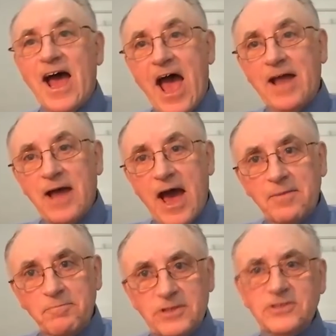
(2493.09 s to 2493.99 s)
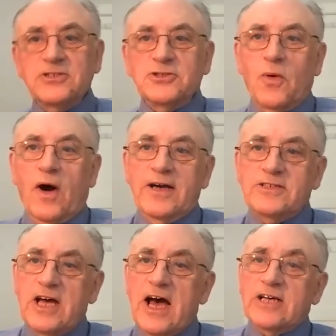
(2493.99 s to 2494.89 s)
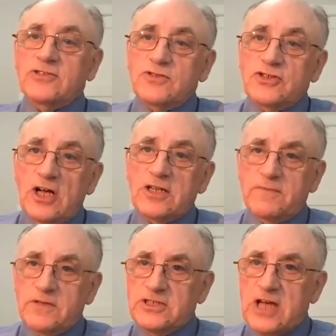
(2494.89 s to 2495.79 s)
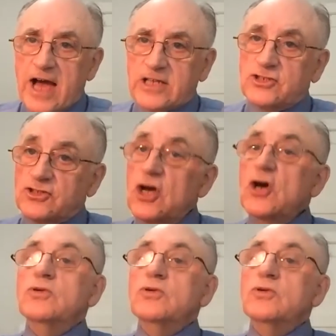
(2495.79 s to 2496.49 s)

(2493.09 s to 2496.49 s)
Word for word: and business-wise as a result of these actions,